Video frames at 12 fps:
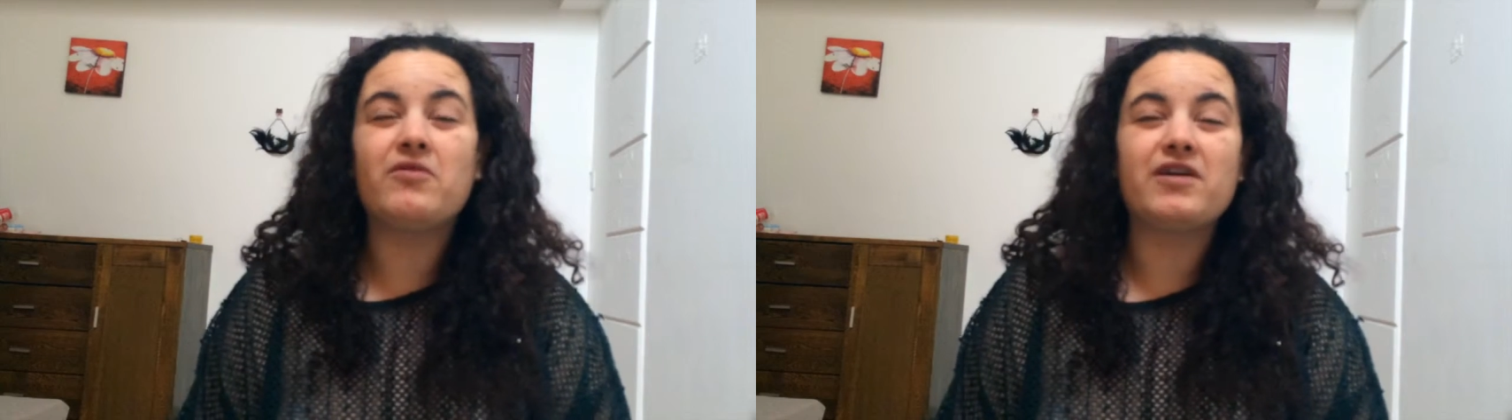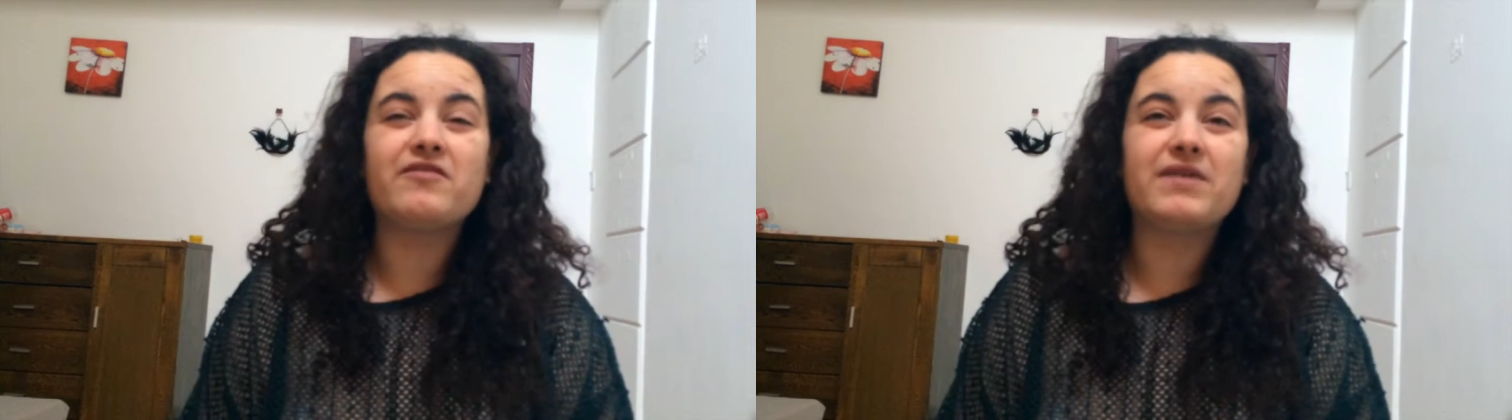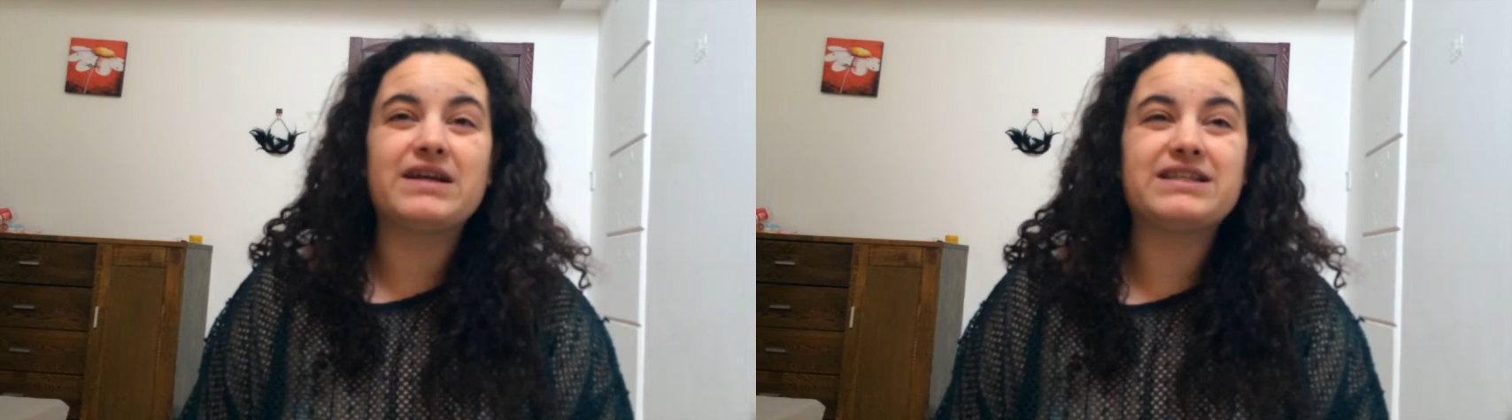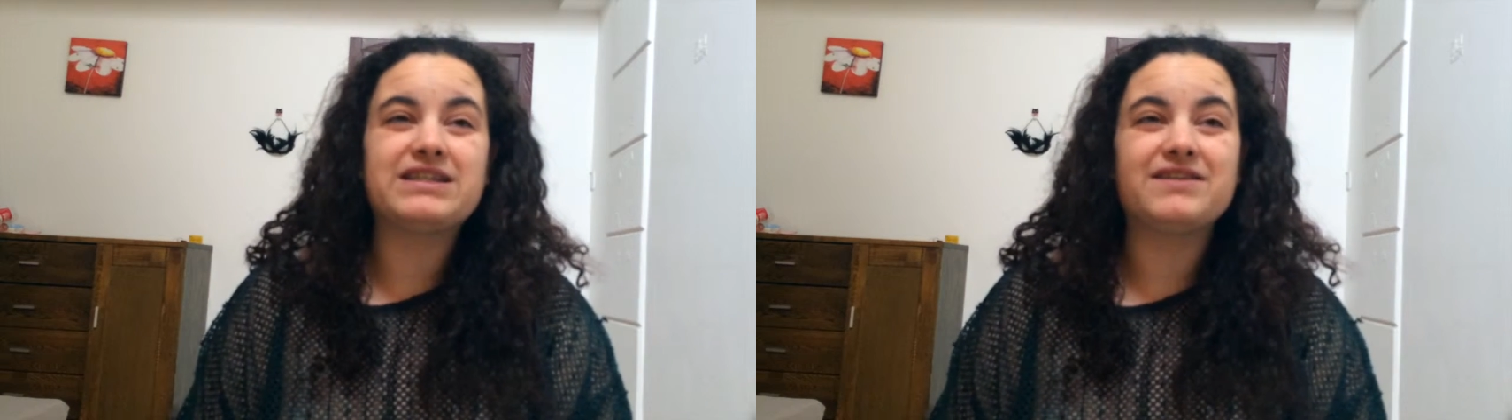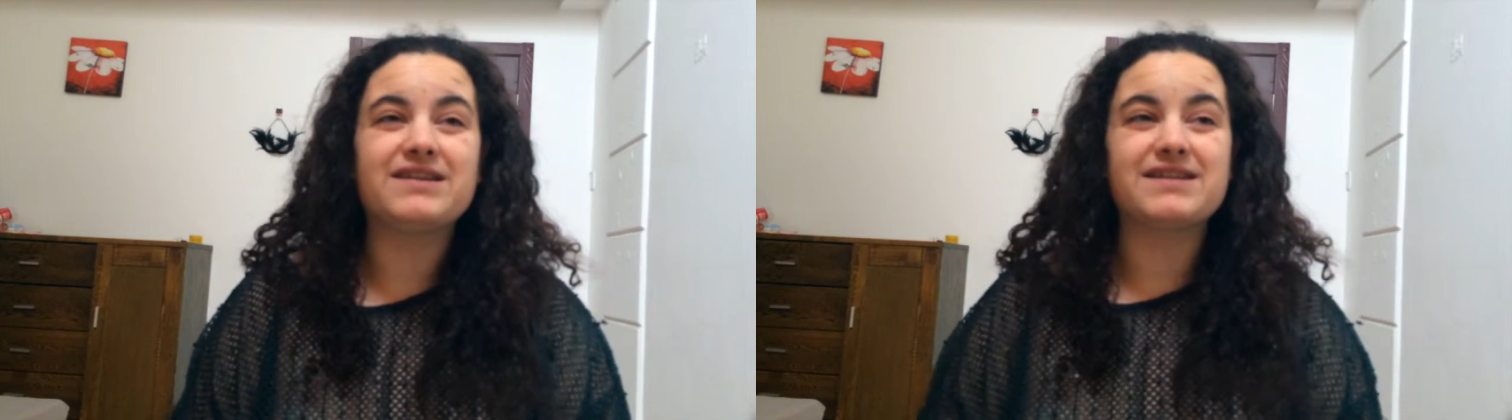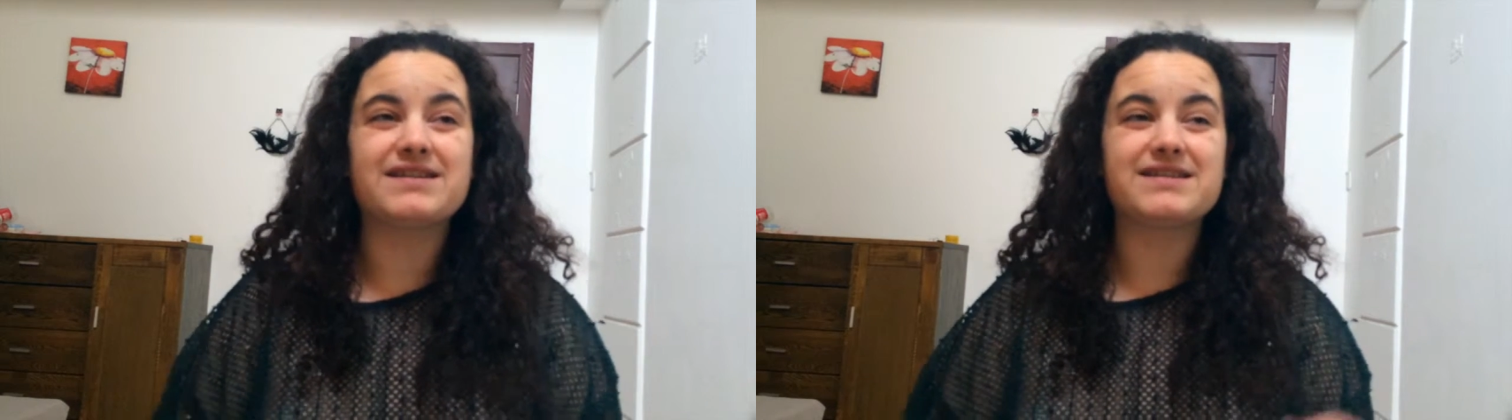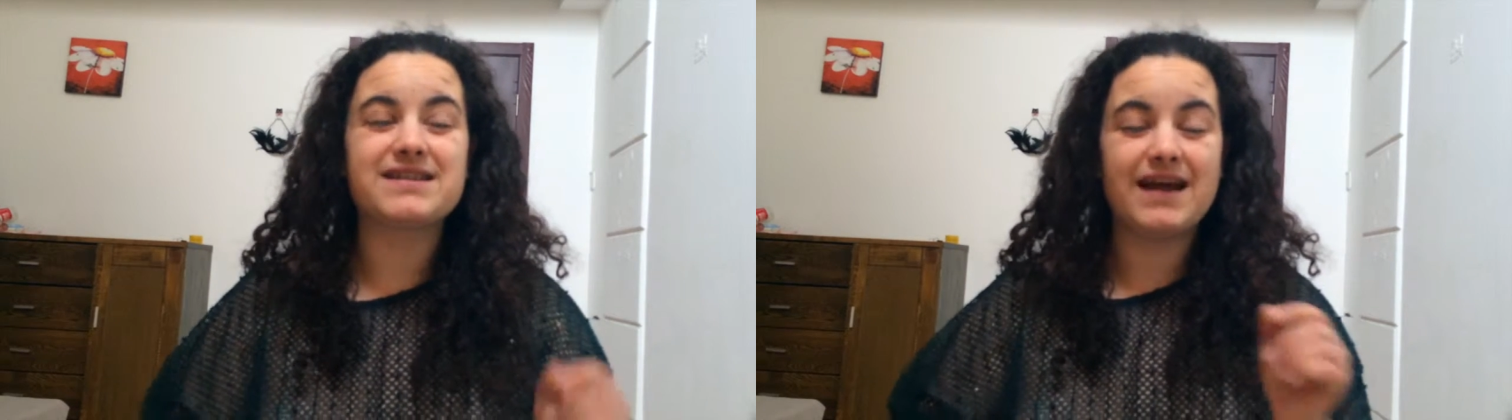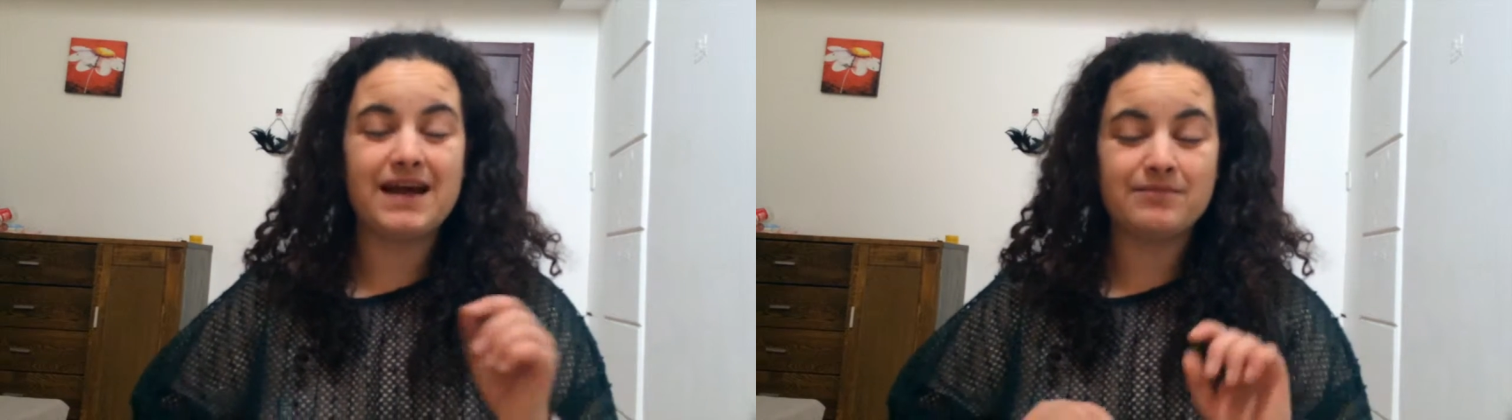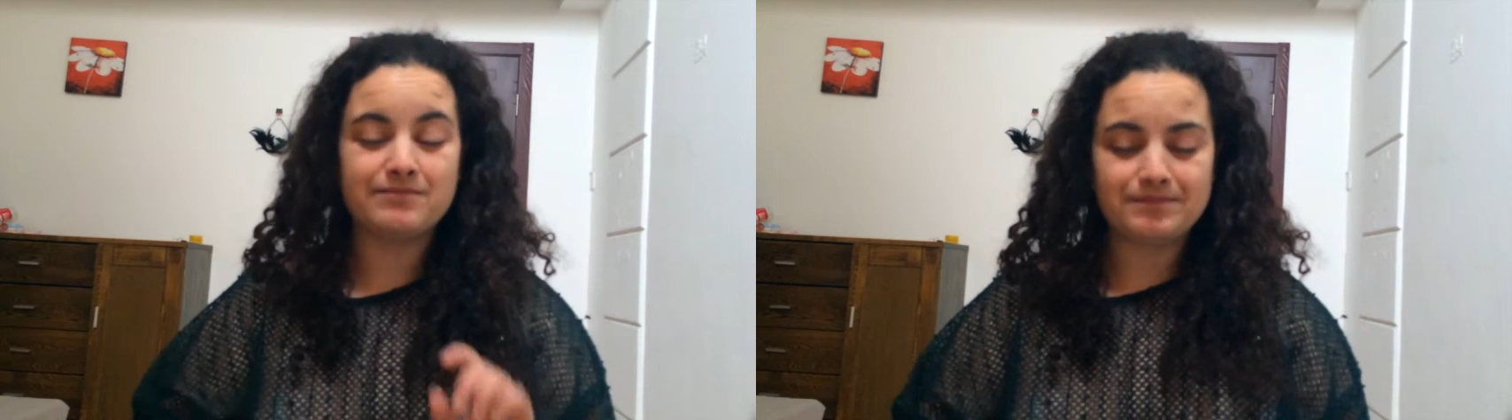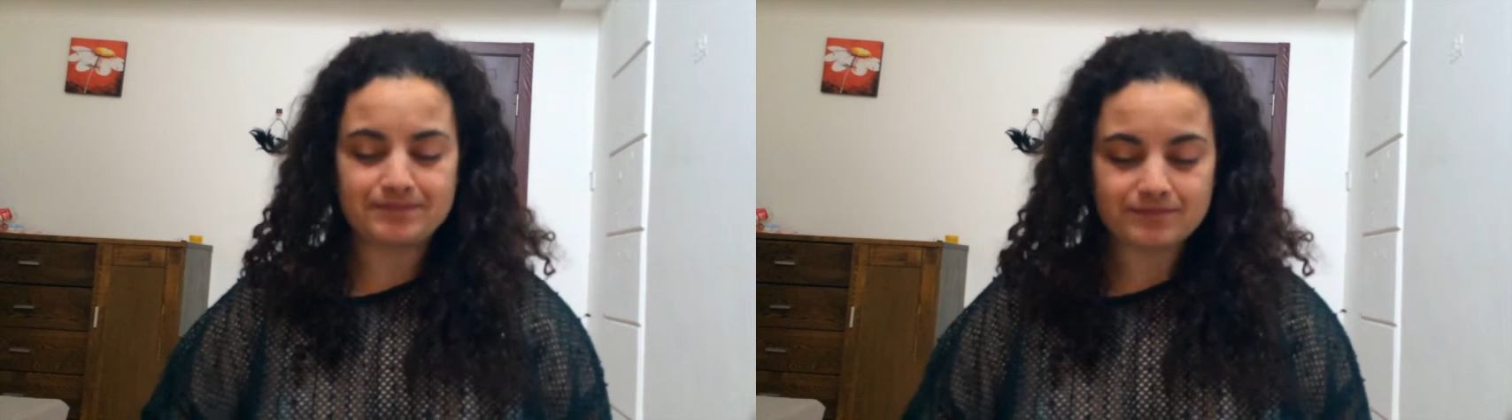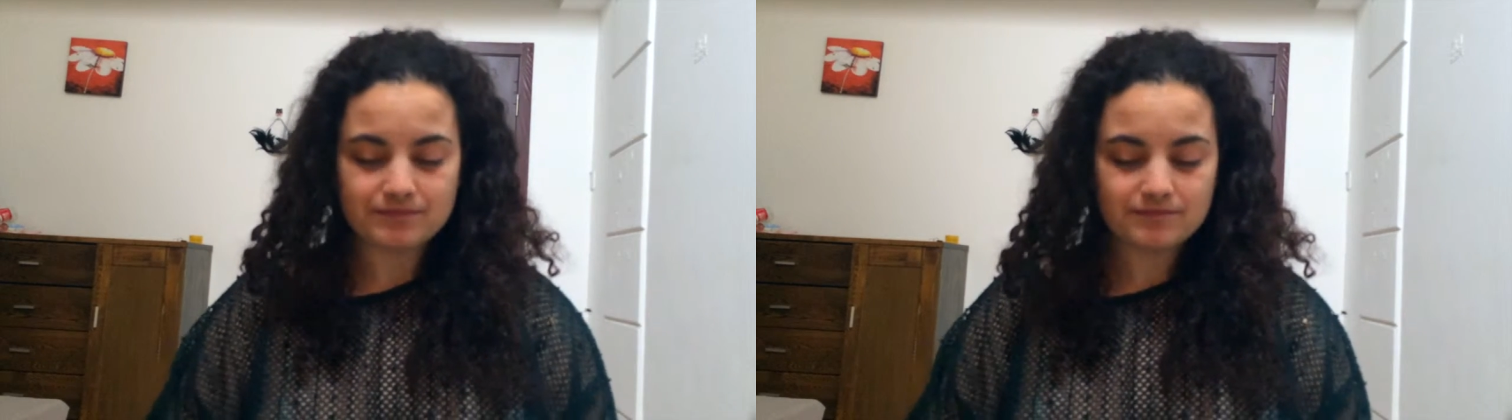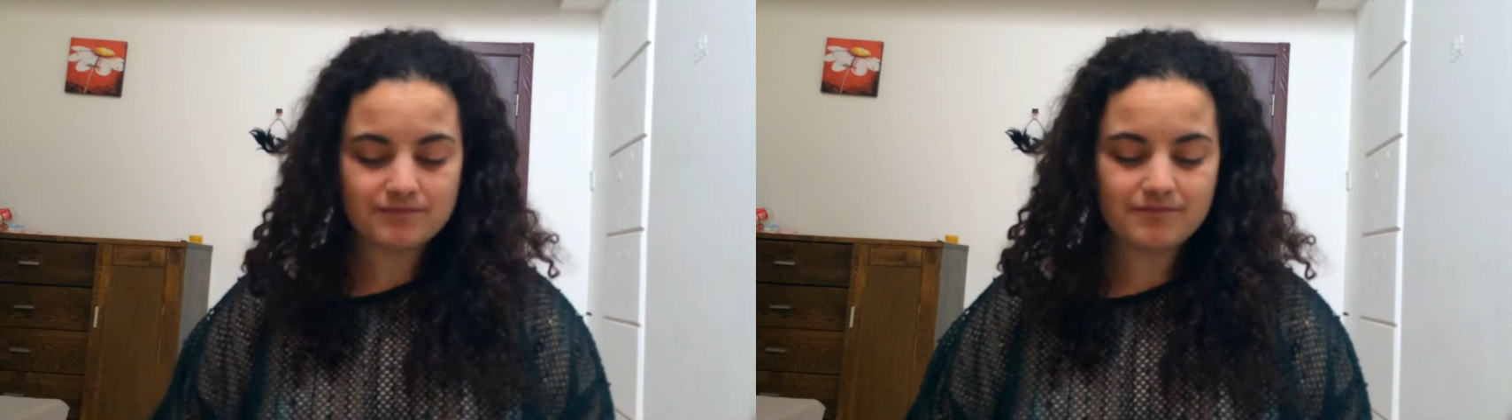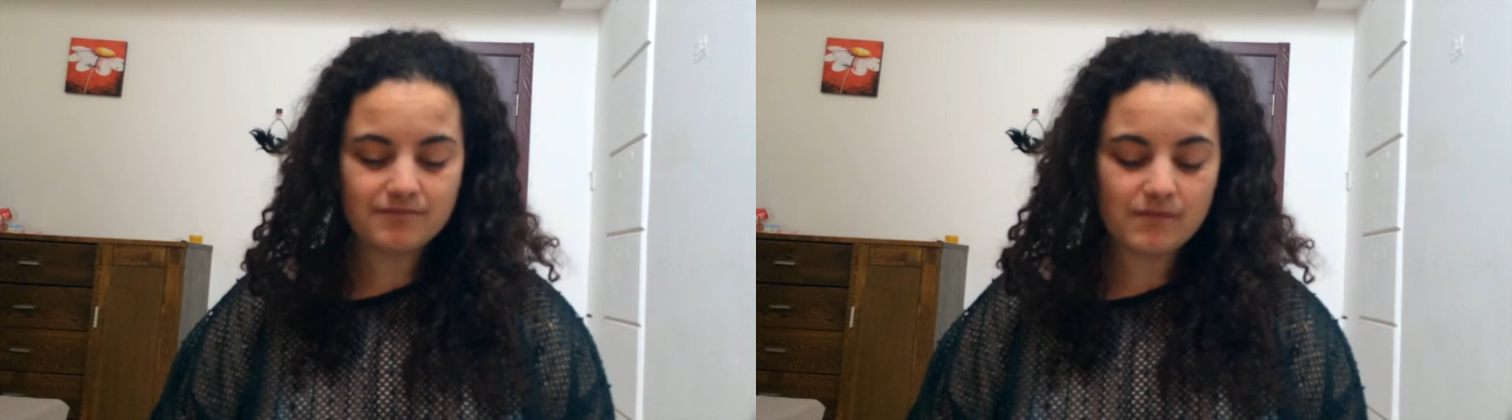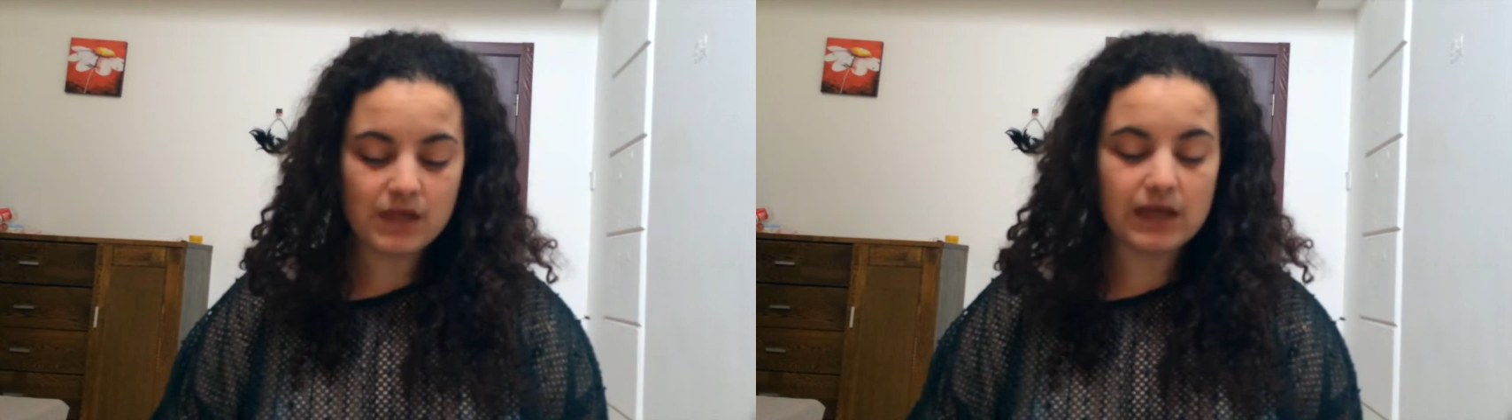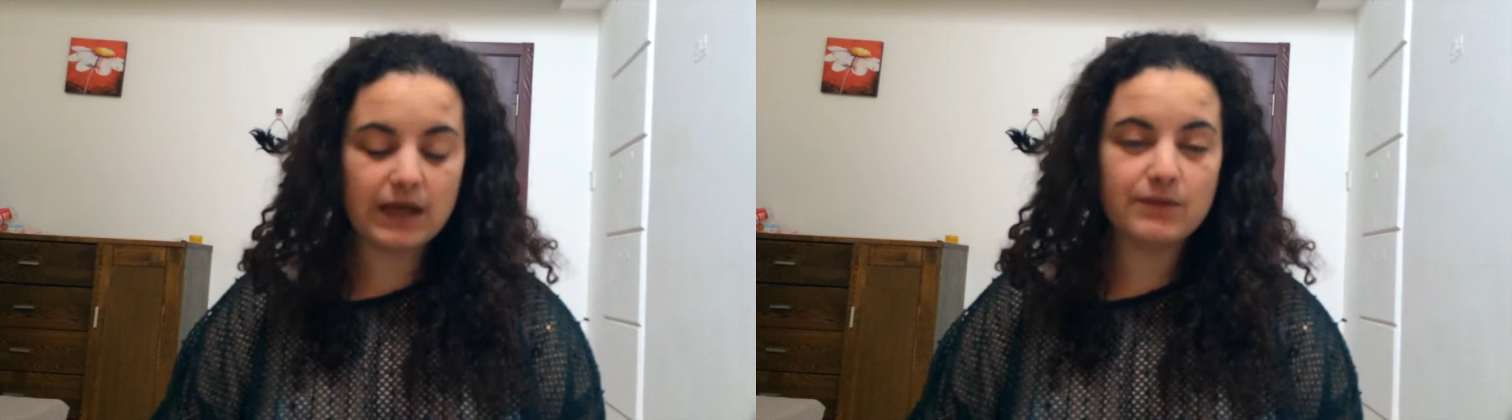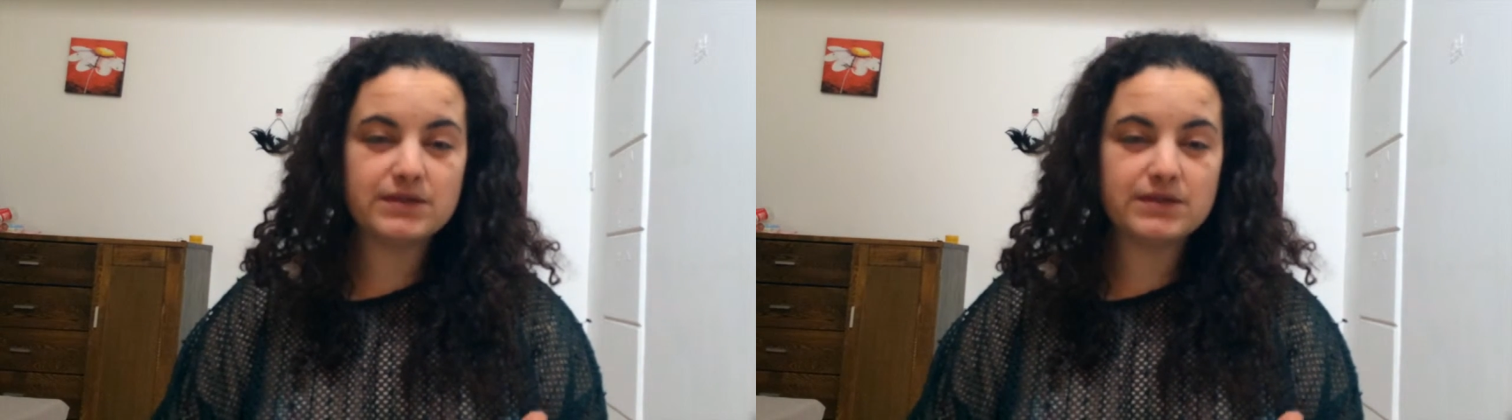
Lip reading: one of my students, he